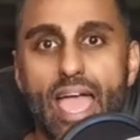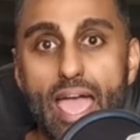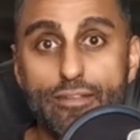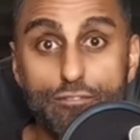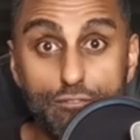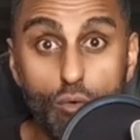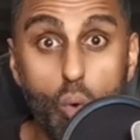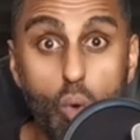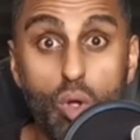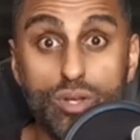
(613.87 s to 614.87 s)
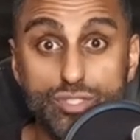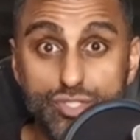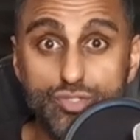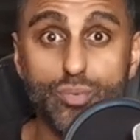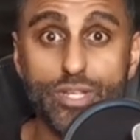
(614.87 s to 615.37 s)
and four
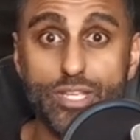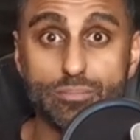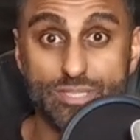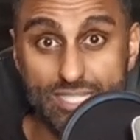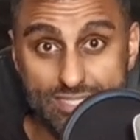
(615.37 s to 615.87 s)
streams